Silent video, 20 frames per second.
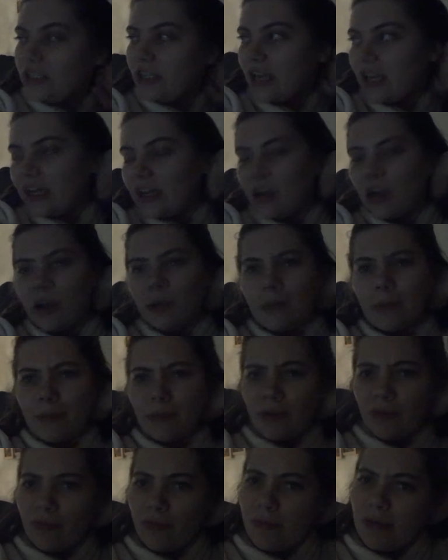day, I can't remember
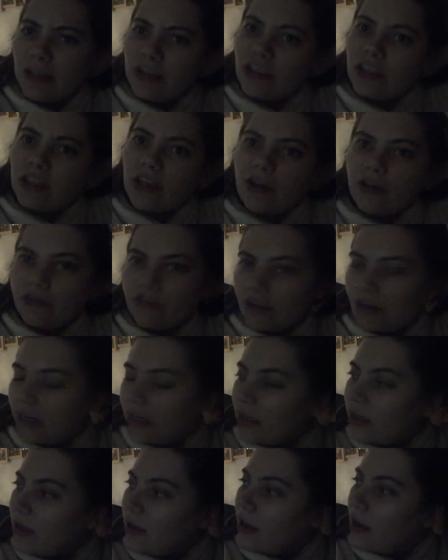if I mentioned that
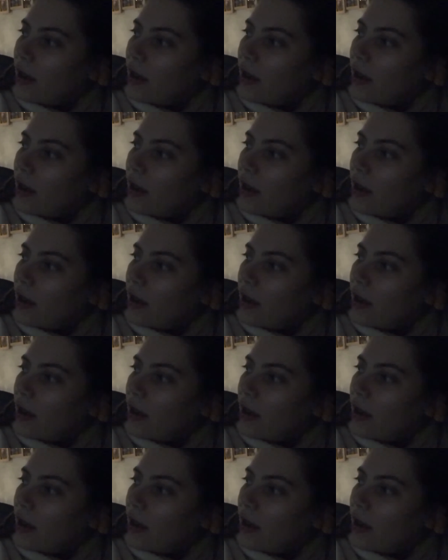already,